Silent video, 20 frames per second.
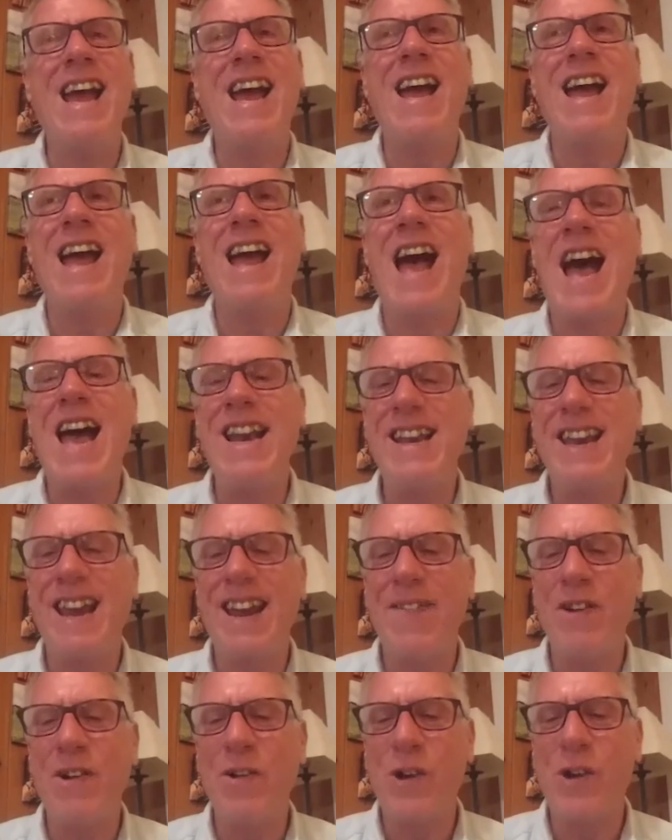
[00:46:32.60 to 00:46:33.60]
I
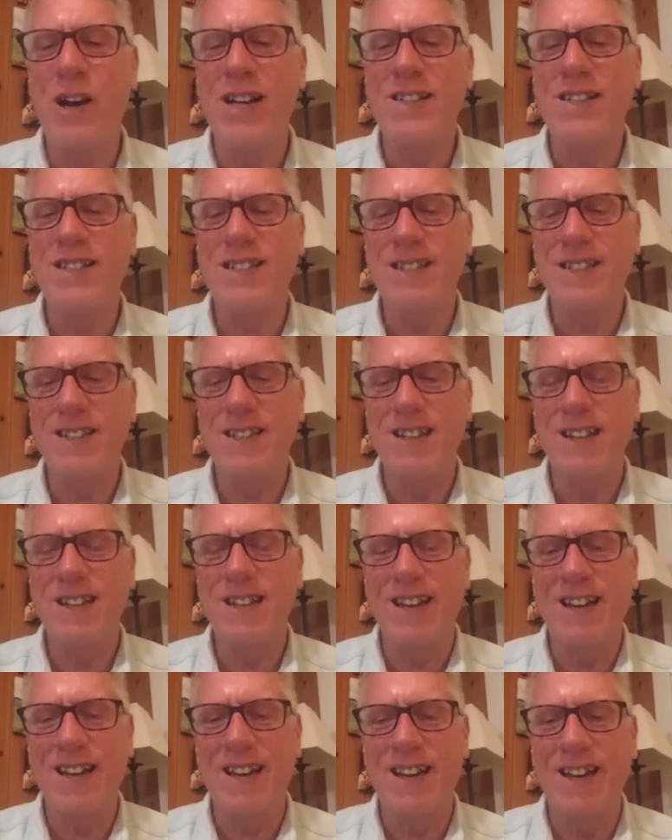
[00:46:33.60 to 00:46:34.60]
was.
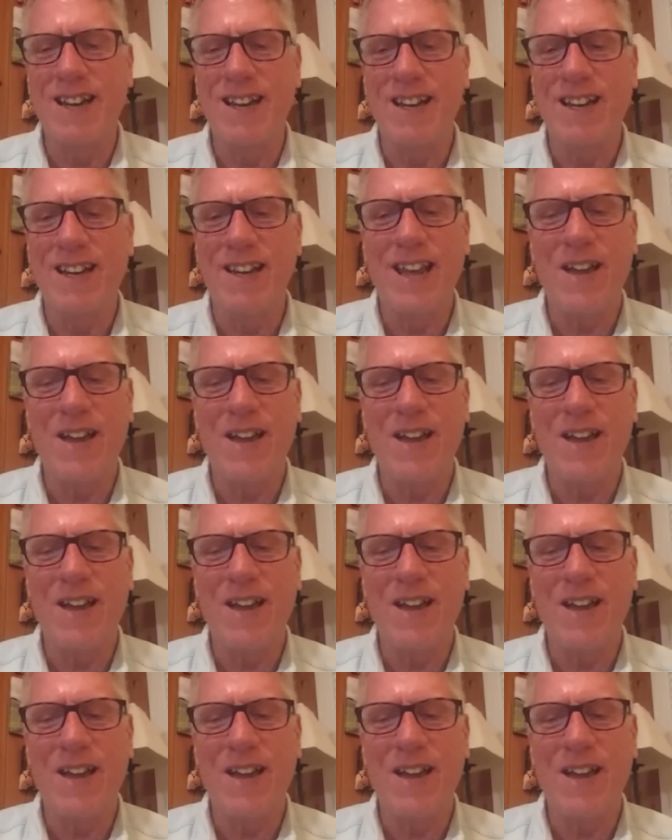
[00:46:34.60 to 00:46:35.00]
Yeah,